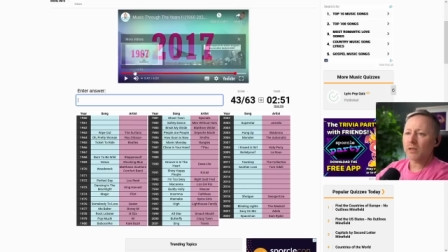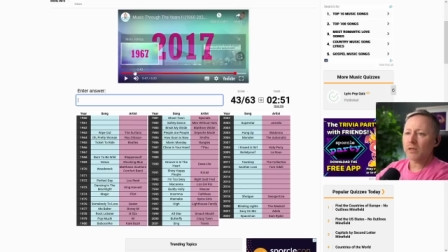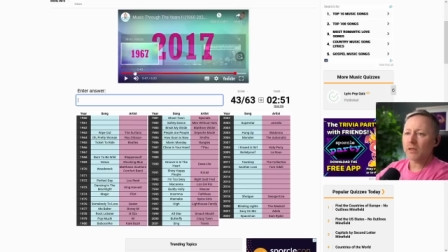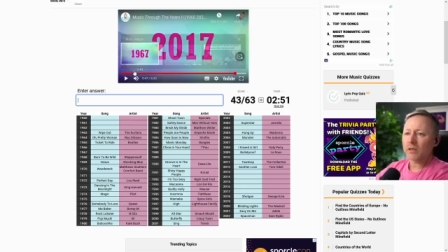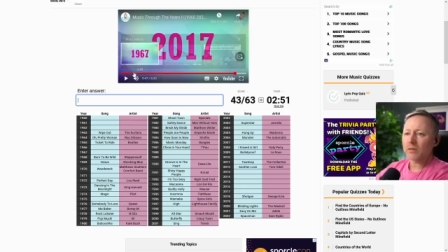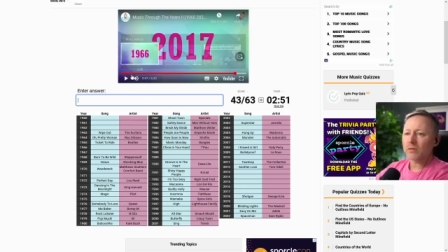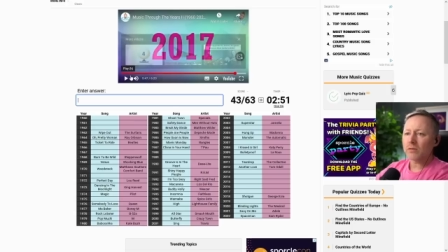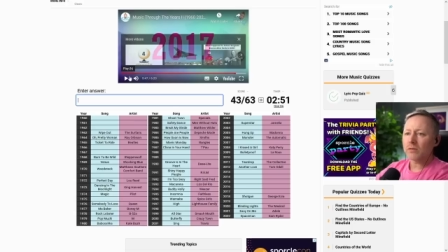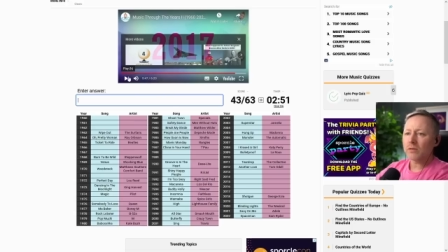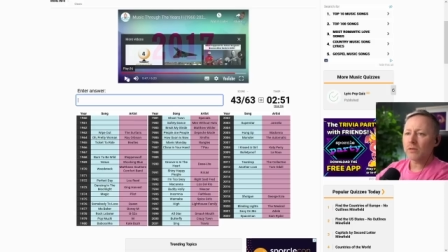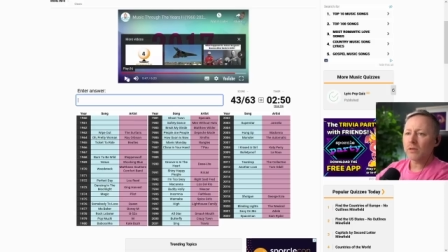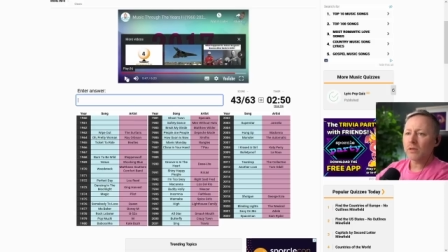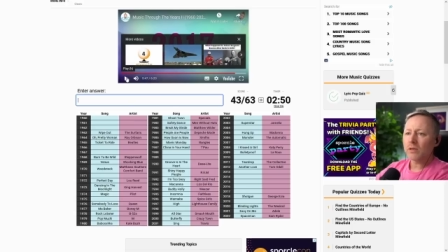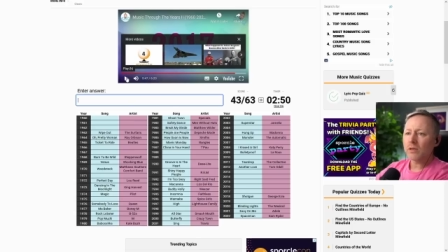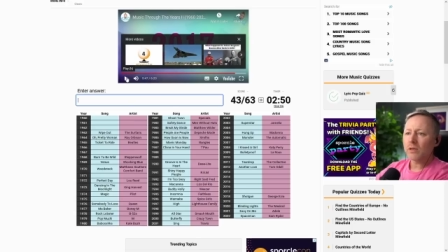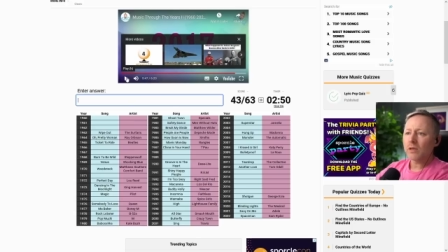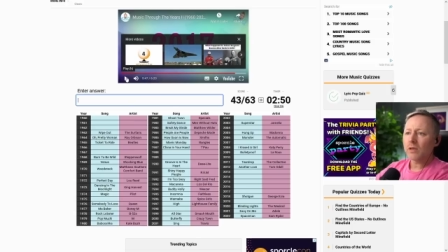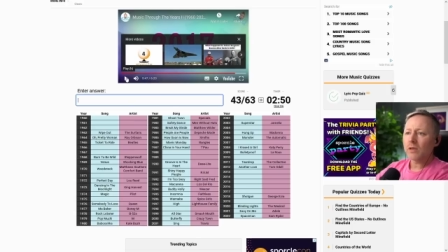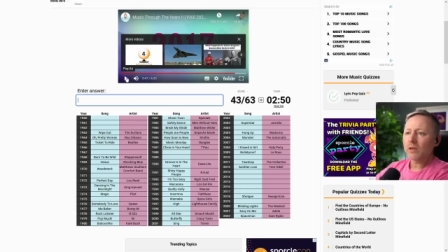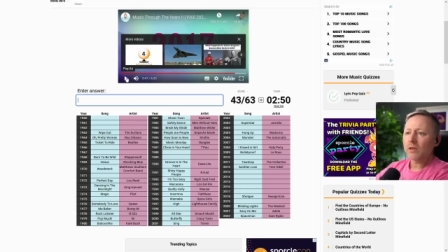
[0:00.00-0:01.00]
Like, I don't.
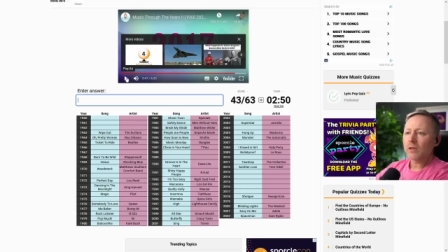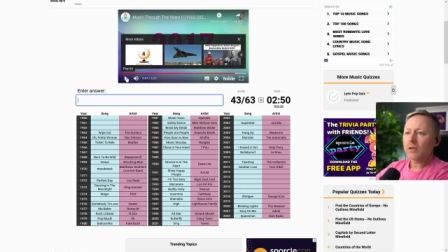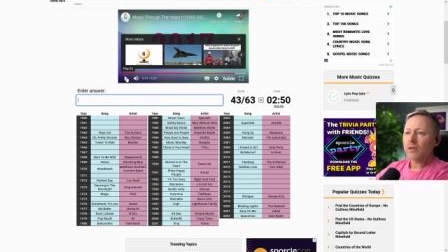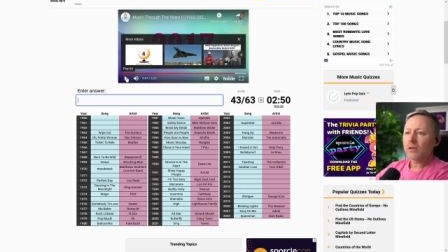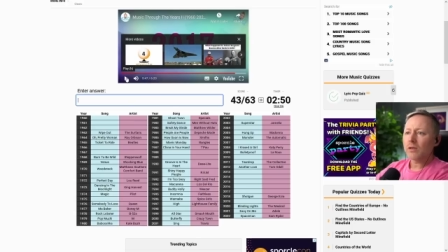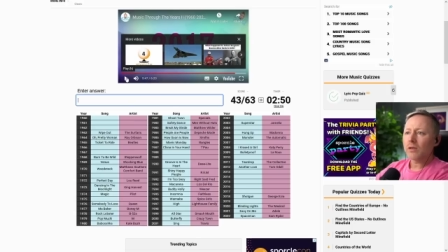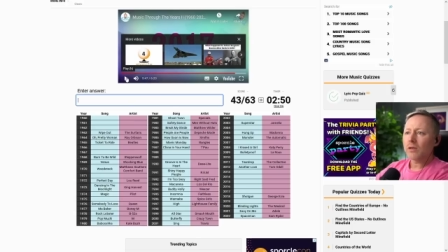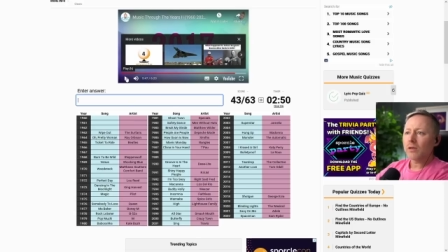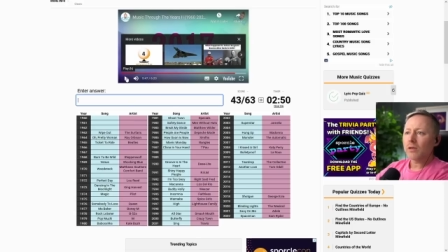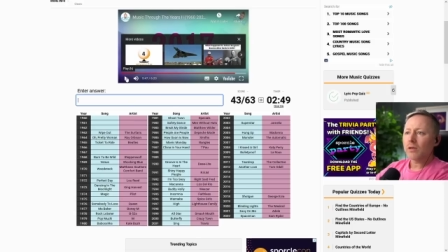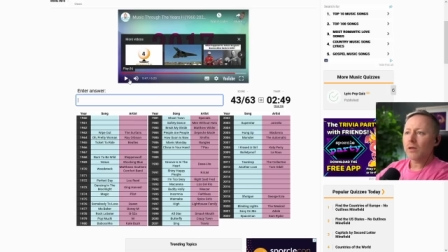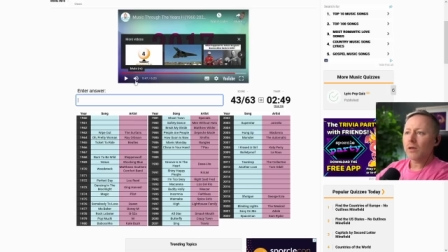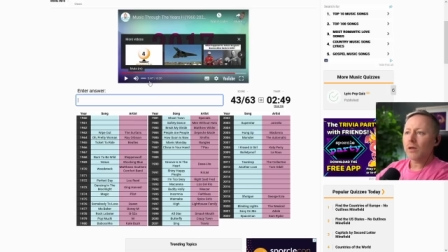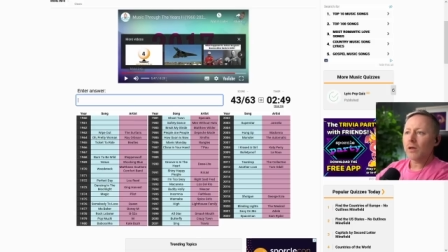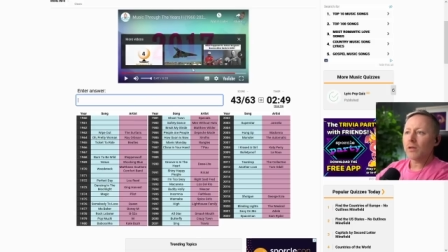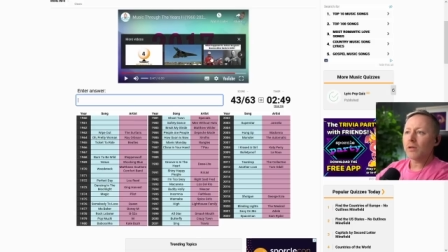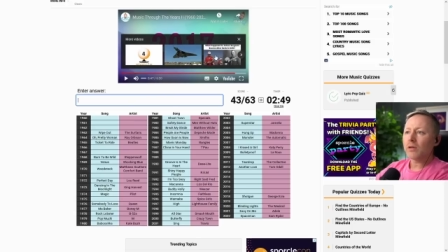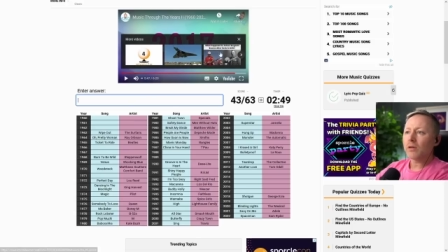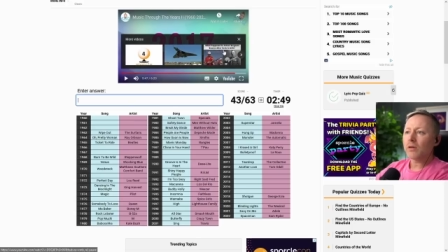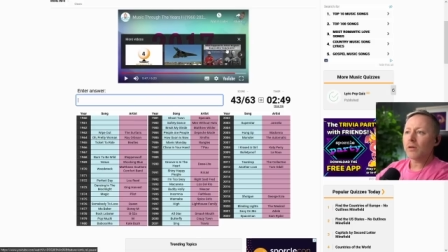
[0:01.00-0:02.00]

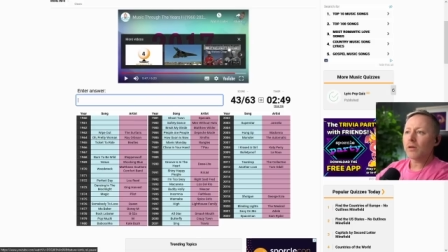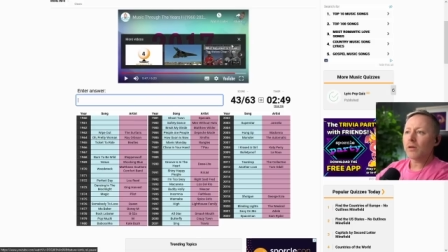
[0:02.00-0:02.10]
And